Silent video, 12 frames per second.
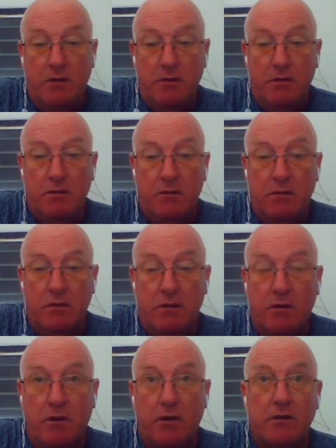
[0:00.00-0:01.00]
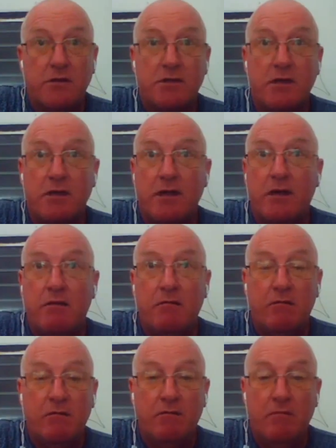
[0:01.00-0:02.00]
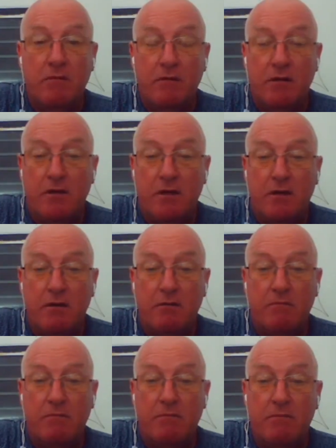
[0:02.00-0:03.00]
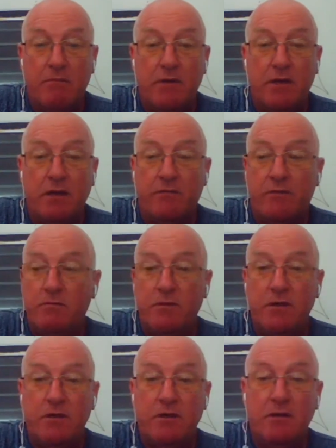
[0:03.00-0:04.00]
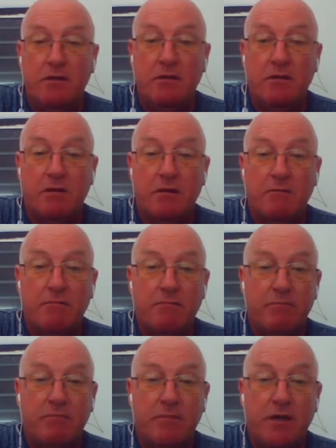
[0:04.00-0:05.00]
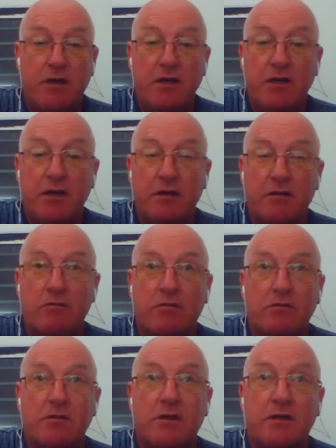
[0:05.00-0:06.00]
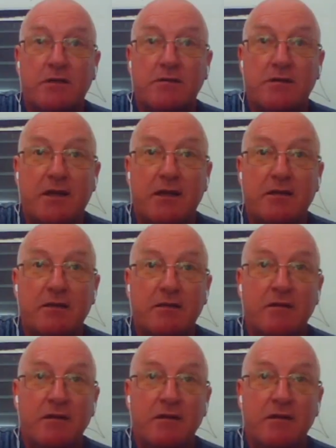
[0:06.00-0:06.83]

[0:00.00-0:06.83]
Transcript: You know, I can see that. You'd have to be an idiot not to understand that